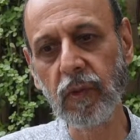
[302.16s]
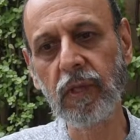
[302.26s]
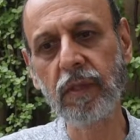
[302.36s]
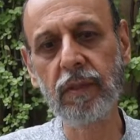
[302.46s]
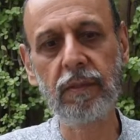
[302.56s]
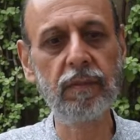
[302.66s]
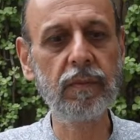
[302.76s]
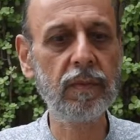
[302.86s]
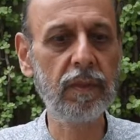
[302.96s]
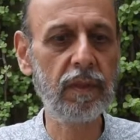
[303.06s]
work
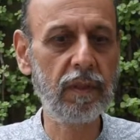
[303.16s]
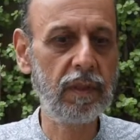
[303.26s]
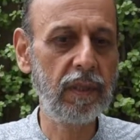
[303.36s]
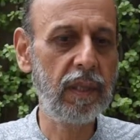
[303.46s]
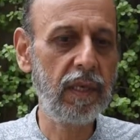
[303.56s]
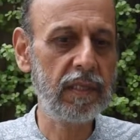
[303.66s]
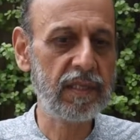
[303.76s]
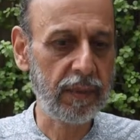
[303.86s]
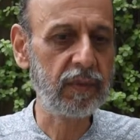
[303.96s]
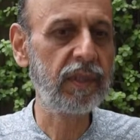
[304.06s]
is
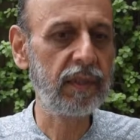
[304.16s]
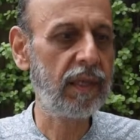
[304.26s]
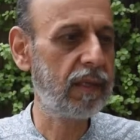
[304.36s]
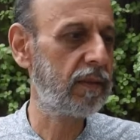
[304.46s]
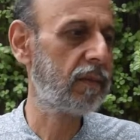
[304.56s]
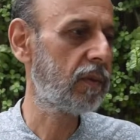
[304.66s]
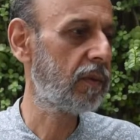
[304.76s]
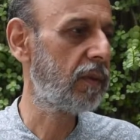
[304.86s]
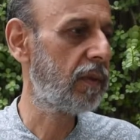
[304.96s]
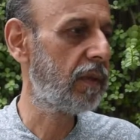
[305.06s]
something that
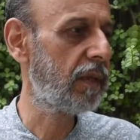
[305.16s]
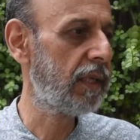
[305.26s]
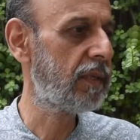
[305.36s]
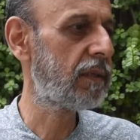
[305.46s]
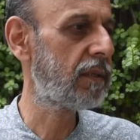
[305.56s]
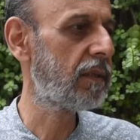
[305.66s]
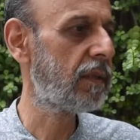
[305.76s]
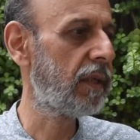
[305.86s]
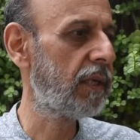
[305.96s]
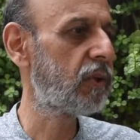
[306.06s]
needs
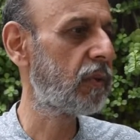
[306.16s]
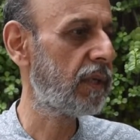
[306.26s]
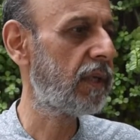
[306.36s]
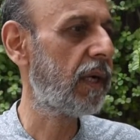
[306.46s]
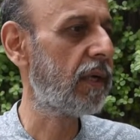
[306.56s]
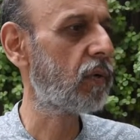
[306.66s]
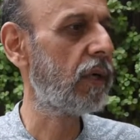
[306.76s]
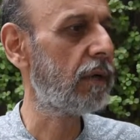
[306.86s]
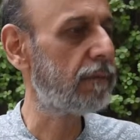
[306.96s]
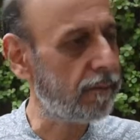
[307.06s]
needs to be there to
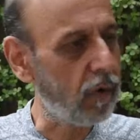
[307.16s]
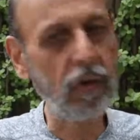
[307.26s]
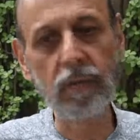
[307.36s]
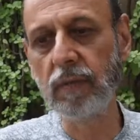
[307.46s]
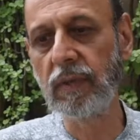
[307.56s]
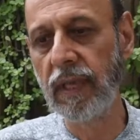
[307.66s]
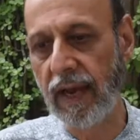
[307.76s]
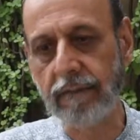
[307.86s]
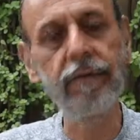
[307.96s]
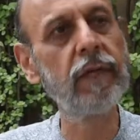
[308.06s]
inform the
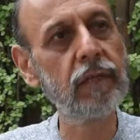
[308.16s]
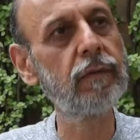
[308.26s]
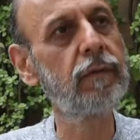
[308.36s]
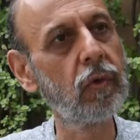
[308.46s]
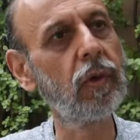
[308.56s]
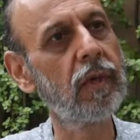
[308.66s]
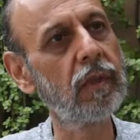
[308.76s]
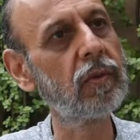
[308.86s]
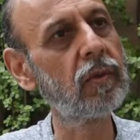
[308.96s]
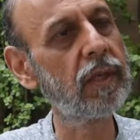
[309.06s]
average
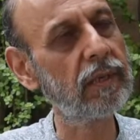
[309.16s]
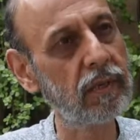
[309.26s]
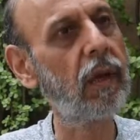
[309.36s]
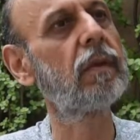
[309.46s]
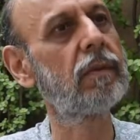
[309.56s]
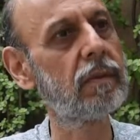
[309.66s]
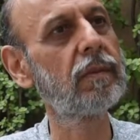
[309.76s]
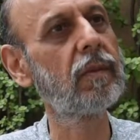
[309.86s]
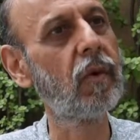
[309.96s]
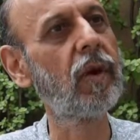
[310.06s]
viewer who does not
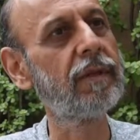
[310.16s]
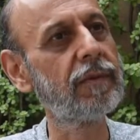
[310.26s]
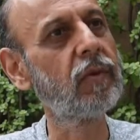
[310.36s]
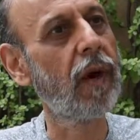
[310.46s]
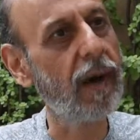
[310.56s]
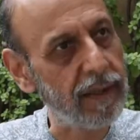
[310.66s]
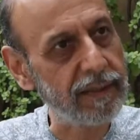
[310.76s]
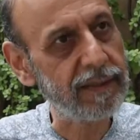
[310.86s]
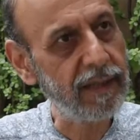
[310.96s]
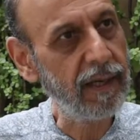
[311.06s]
go and view
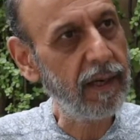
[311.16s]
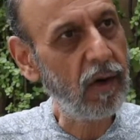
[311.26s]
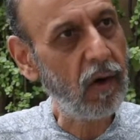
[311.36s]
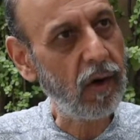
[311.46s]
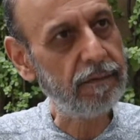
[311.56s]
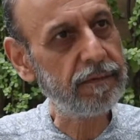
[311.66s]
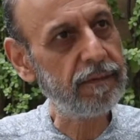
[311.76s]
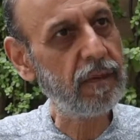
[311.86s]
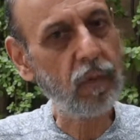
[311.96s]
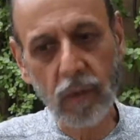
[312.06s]
art of
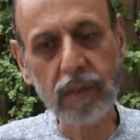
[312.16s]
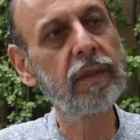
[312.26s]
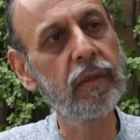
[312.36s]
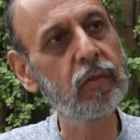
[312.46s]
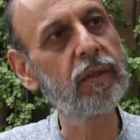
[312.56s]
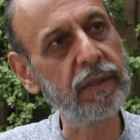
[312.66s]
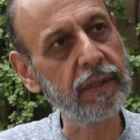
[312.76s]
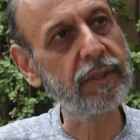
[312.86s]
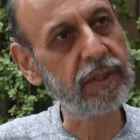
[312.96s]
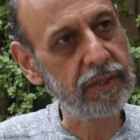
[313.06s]
what the human
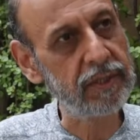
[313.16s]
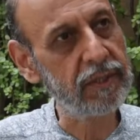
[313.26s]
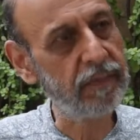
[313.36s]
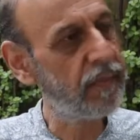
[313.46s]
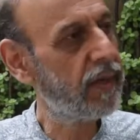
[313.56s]
condition is.